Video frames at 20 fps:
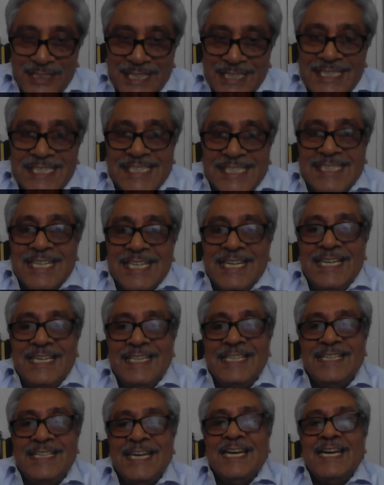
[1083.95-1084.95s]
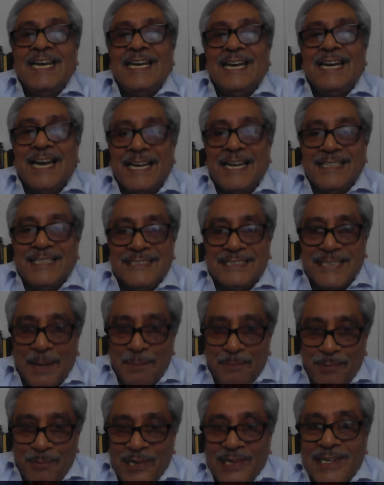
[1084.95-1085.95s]
distilled and
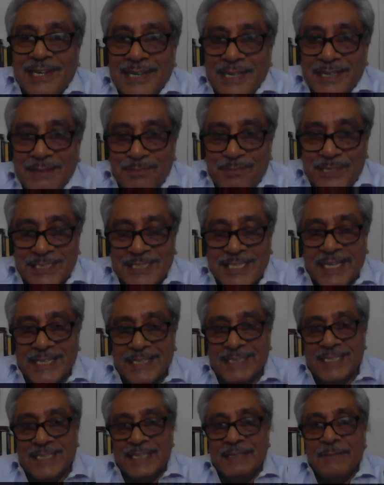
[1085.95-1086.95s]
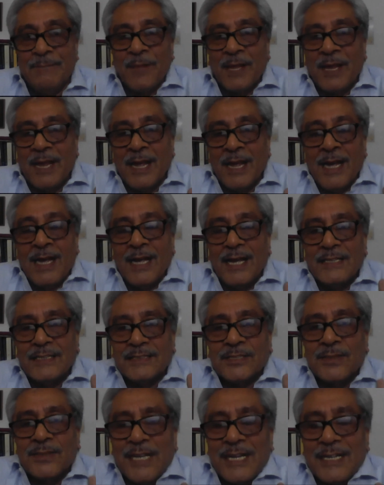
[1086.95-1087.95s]
separately presented.
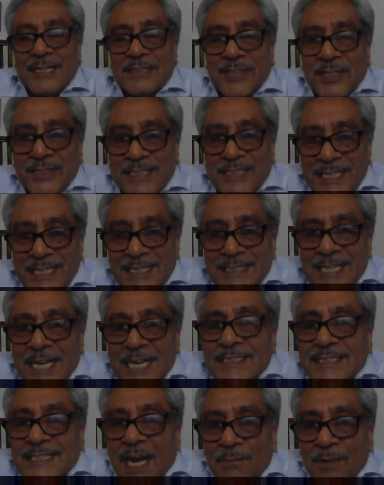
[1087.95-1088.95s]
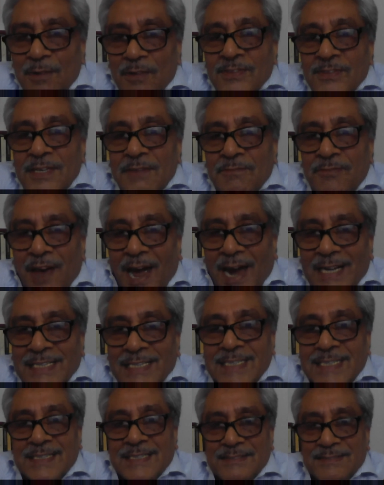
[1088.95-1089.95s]
So these are some of the
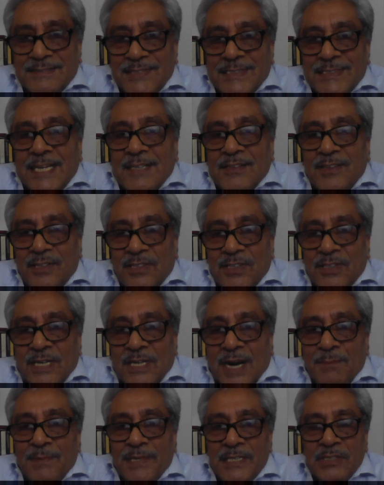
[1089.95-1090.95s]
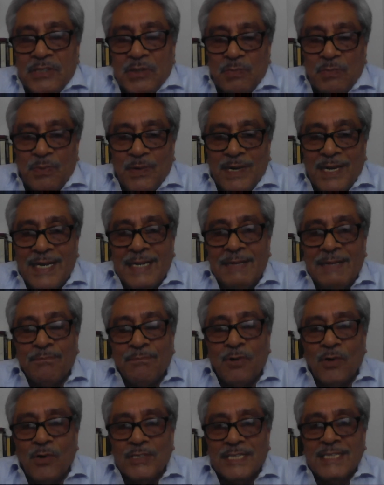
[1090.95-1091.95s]
factors which are going to come into play,
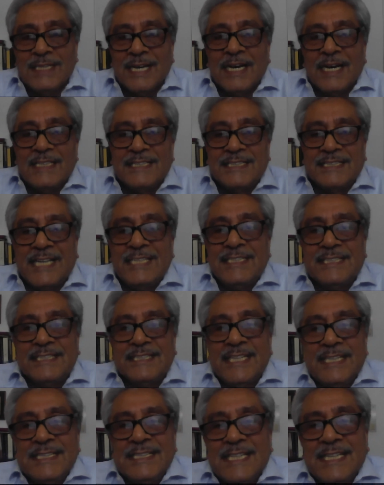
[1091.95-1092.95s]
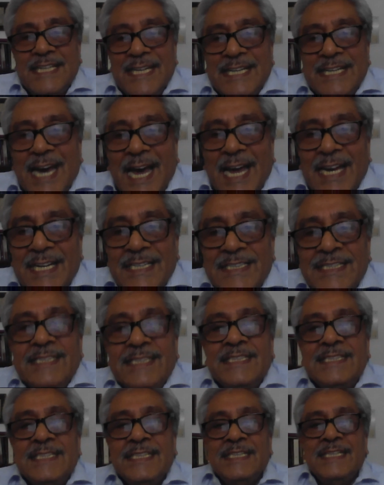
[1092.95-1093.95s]
both in assessing the
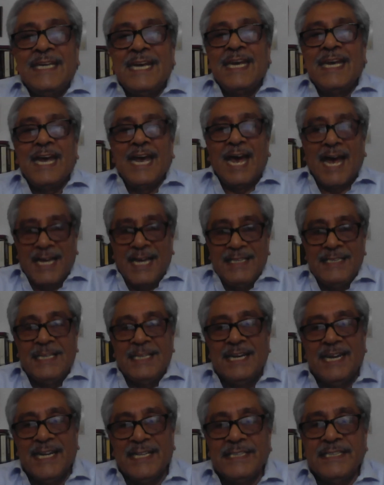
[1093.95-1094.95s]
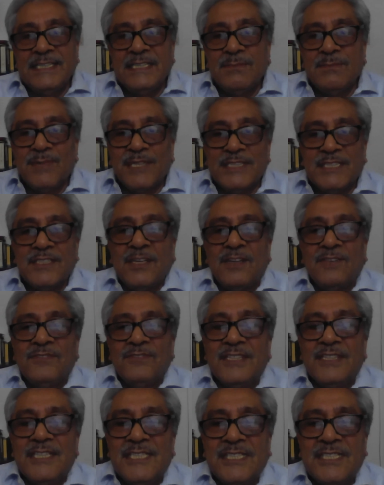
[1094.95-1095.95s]
legality and the legitimacy of
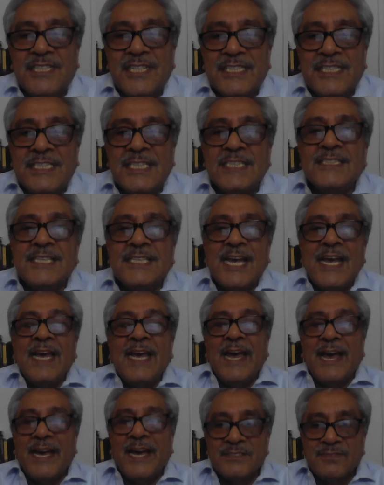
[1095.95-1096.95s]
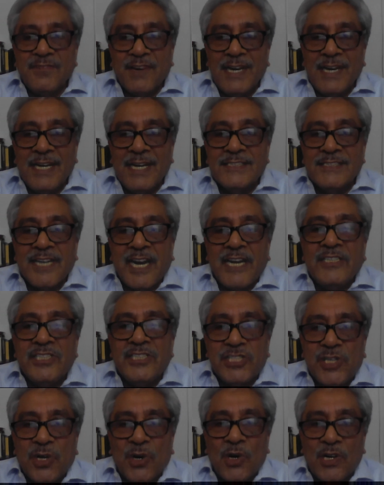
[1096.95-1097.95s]
the restrictions, as well as
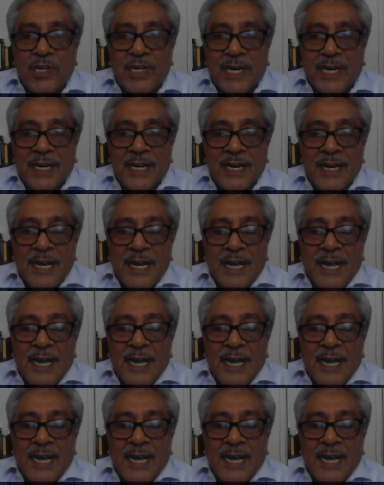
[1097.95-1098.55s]
ensuring